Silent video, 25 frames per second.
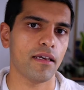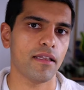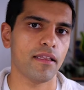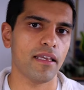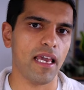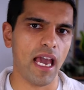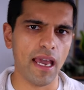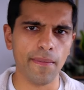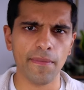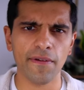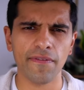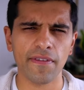
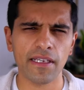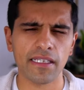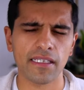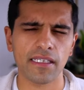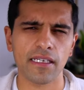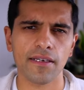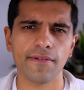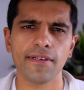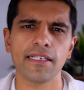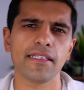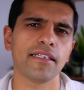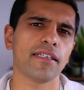The aim of this
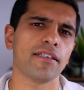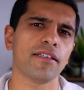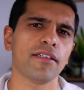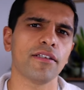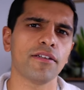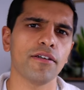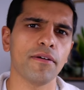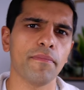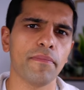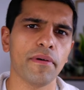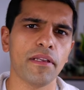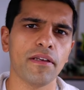series is to
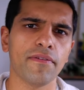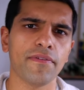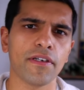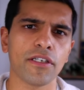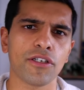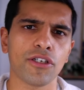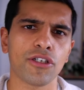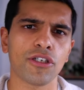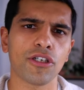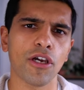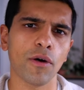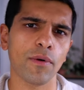do a bit of a
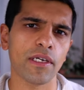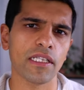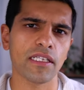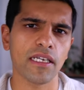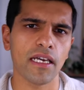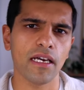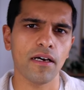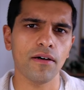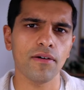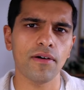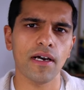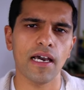show and
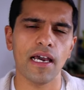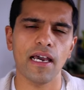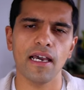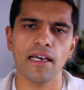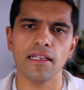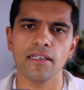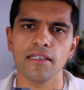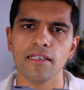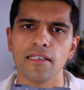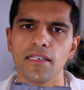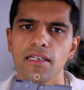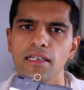tell
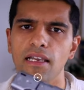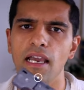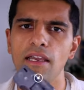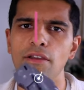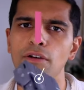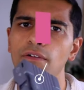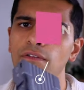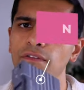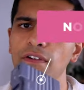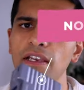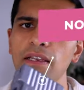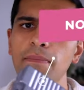and to get
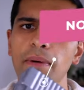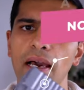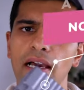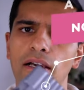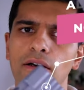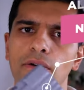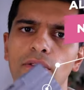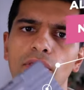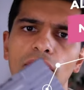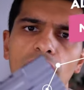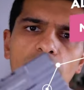your feedback on